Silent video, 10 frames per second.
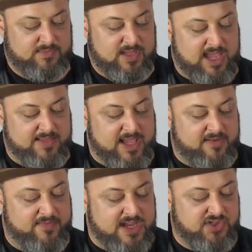And then
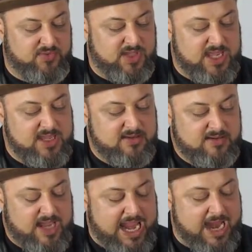eventually
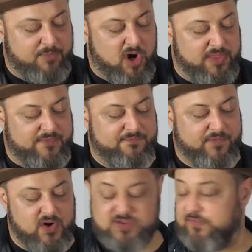hammer on the
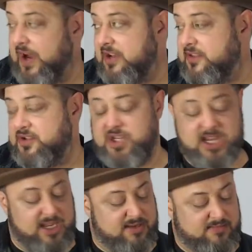1st fret of the G.